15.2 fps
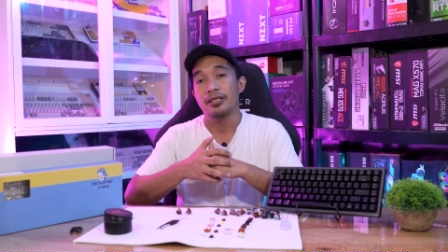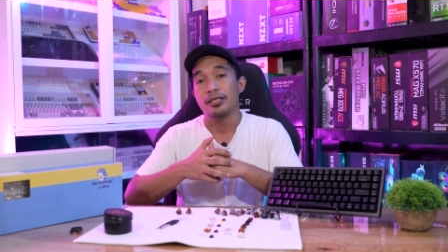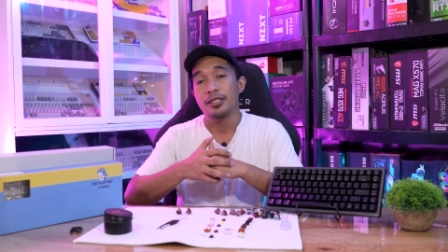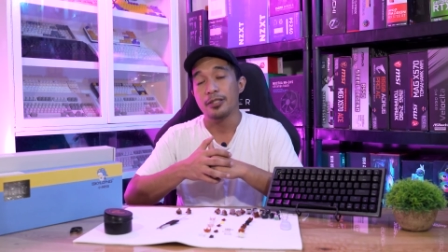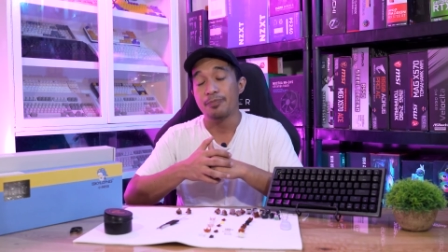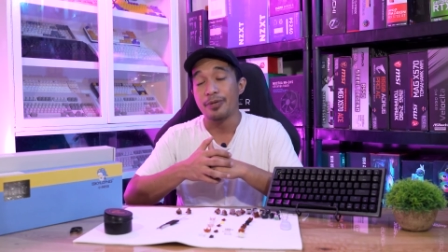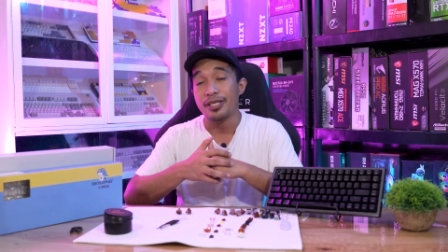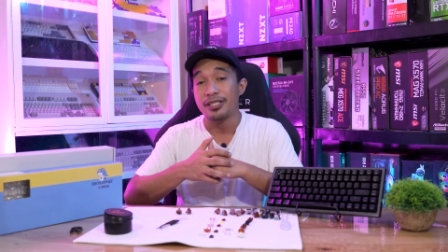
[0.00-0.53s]

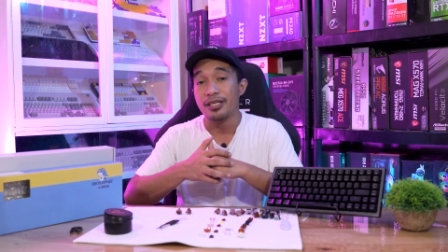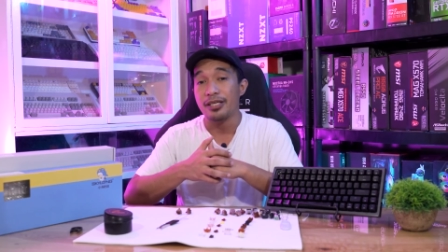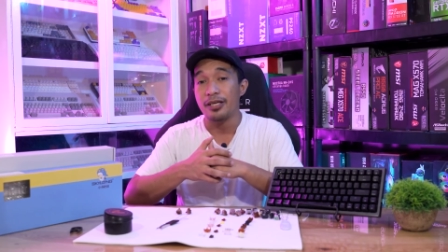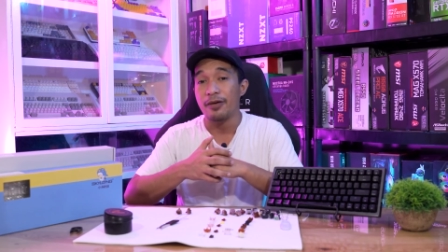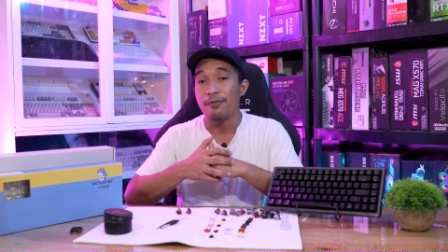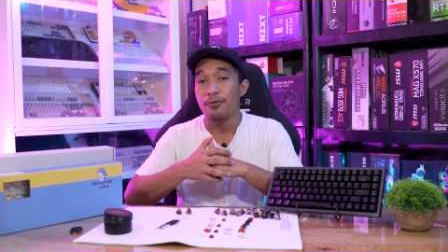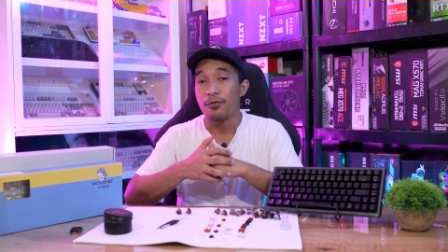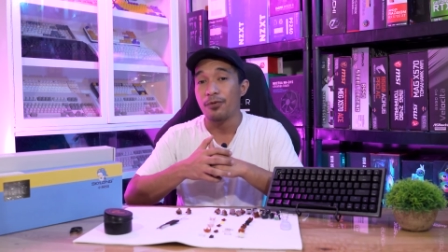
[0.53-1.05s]

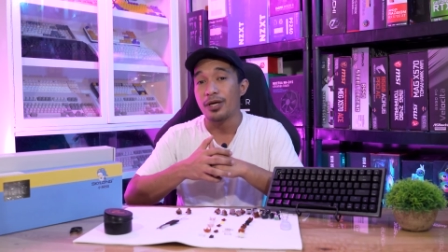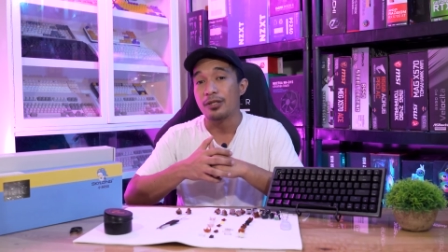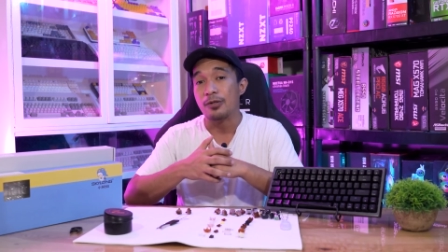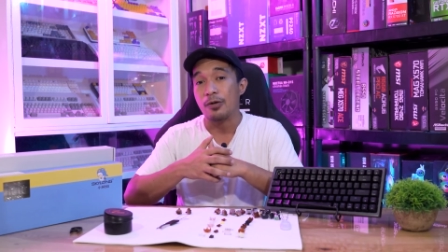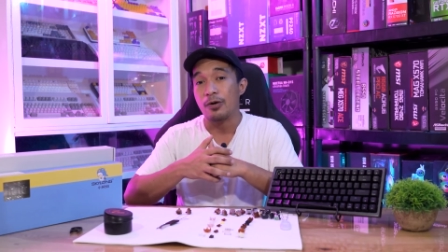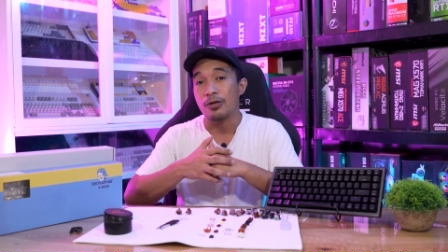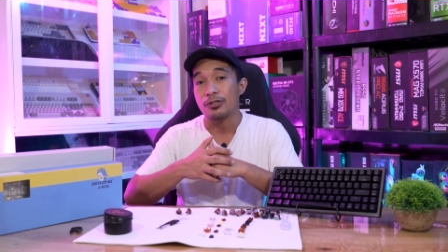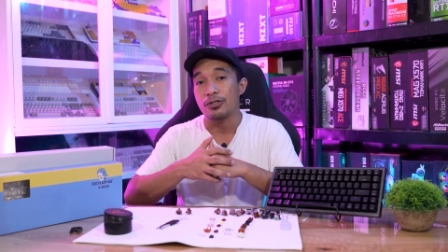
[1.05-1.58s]
Especially if you want to
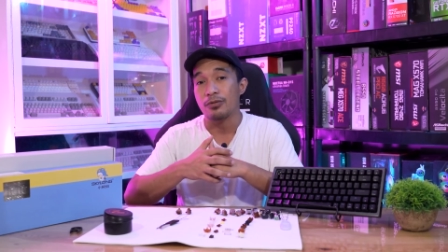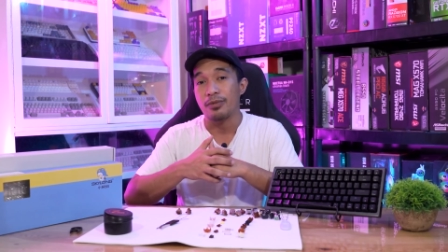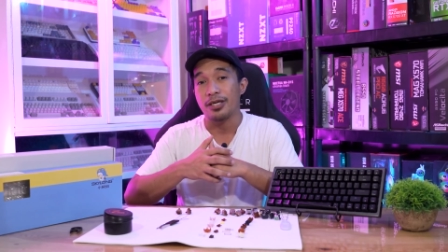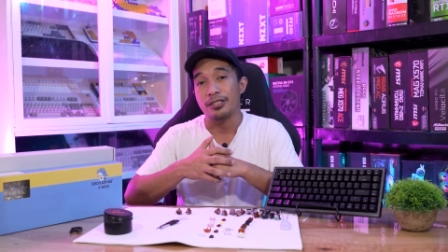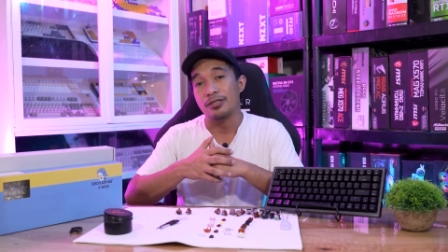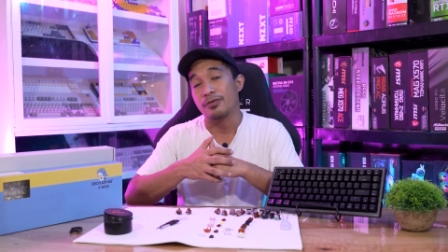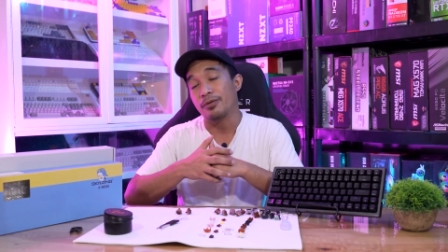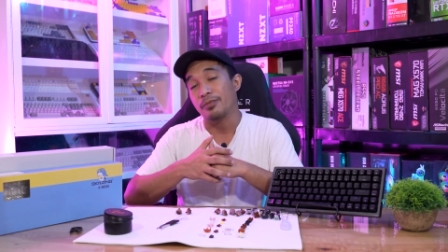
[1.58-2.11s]

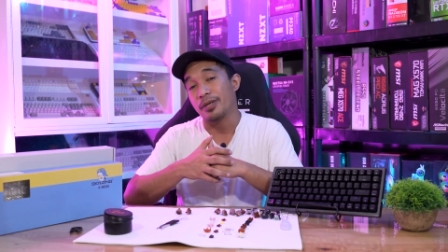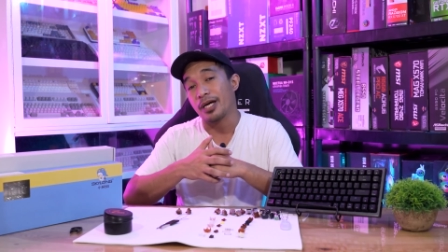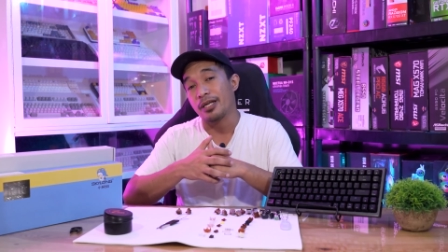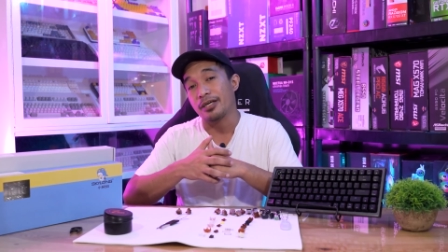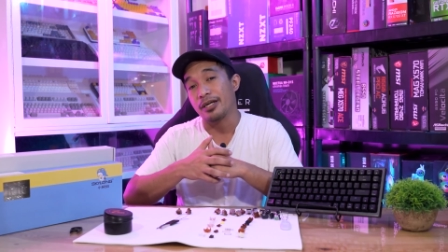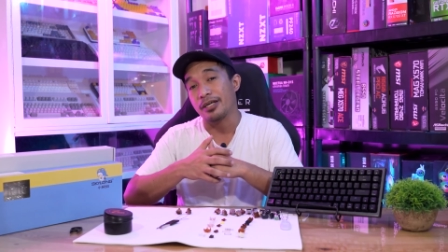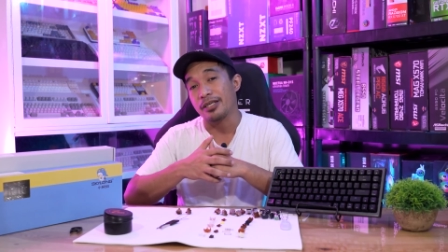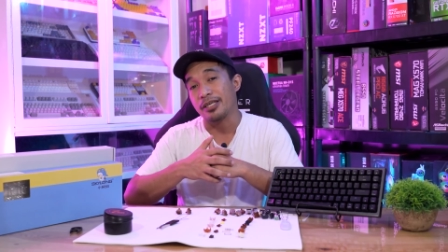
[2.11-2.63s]
customize our mechanical